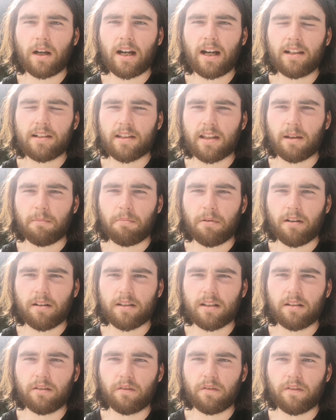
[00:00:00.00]
I'll stay
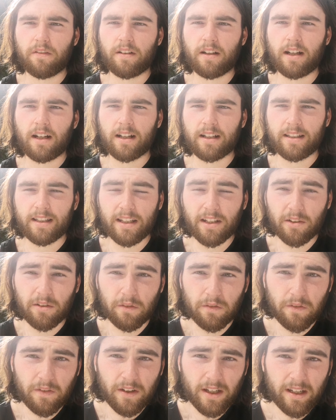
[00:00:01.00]
positive. I'll continue
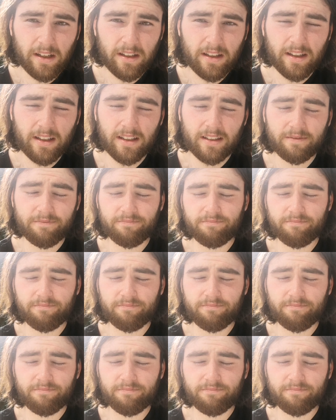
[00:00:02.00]
to fight,